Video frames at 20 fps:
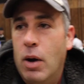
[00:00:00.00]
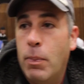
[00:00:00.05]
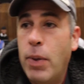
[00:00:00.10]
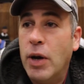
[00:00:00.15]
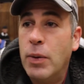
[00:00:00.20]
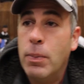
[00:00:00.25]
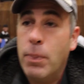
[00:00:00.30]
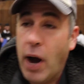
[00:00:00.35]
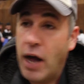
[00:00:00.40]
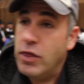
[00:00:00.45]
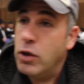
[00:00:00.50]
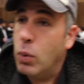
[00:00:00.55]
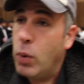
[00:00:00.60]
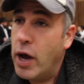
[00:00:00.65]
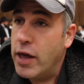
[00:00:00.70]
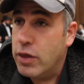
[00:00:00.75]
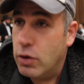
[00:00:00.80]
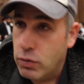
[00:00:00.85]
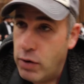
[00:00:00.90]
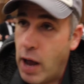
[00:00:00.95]
But, by the
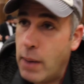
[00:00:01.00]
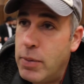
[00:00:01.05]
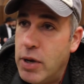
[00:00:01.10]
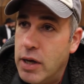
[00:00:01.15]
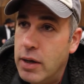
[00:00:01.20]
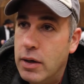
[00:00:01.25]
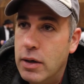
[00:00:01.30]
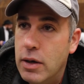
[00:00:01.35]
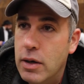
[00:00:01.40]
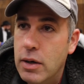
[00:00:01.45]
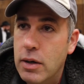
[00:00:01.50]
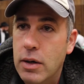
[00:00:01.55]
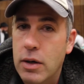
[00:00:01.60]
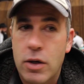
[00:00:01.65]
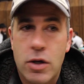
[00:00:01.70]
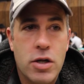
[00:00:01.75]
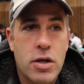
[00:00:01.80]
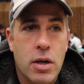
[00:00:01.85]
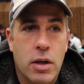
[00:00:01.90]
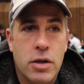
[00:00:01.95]
way, the Rebbe
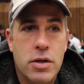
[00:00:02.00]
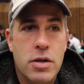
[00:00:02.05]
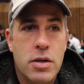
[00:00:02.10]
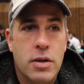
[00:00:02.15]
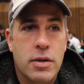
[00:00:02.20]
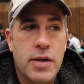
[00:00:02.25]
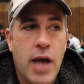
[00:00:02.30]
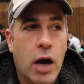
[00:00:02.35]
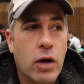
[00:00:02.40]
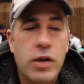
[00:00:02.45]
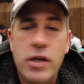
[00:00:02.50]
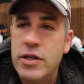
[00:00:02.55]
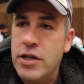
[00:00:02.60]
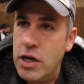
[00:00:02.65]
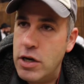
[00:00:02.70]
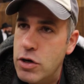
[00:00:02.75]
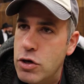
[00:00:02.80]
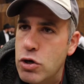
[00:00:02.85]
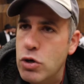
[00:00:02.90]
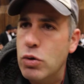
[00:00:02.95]
not only
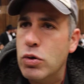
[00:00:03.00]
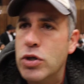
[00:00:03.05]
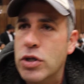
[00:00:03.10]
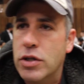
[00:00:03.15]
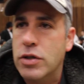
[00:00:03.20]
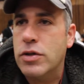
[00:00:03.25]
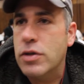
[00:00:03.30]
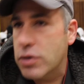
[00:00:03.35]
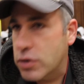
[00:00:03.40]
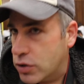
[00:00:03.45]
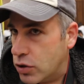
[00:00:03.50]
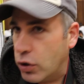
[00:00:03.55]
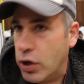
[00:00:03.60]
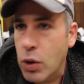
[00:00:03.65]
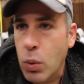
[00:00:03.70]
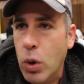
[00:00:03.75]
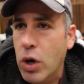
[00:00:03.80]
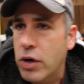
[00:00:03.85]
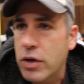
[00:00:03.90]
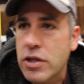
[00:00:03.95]
didn't use dirty
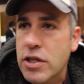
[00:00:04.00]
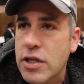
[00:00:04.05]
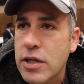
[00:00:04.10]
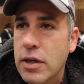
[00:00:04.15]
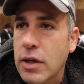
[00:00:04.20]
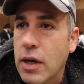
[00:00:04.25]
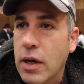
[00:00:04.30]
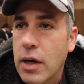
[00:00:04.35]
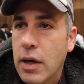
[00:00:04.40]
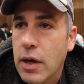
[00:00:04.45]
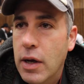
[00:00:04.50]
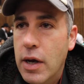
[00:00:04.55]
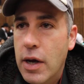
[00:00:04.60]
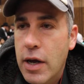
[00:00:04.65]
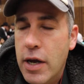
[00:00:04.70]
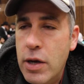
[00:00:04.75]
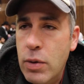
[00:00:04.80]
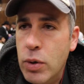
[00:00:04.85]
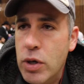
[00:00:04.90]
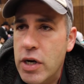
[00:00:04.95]
words,
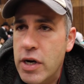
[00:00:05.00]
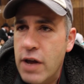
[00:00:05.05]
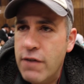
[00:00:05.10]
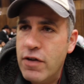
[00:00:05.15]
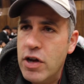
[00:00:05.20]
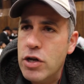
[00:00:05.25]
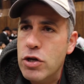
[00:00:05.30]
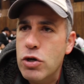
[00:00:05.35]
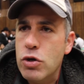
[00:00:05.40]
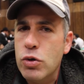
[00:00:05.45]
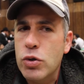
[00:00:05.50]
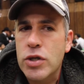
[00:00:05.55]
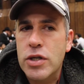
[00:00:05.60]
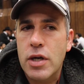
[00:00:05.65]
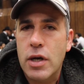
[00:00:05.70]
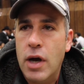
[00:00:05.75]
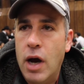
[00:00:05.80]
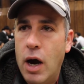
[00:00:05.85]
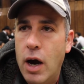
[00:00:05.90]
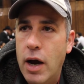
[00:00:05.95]
he wouldn't even use
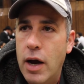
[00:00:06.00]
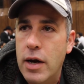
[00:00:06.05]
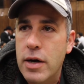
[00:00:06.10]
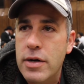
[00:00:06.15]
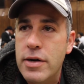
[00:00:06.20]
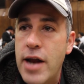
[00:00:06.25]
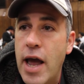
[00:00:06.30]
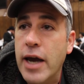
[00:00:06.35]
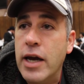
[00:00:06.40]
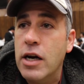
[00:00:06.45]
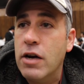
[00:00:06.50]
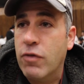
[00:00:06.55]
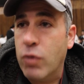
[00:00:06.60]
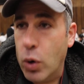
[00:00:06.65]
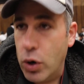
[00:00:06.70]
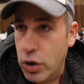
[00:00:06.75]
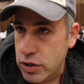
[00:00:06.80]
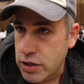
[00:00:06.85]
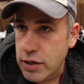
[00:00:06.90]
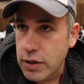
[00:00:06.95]
negative words.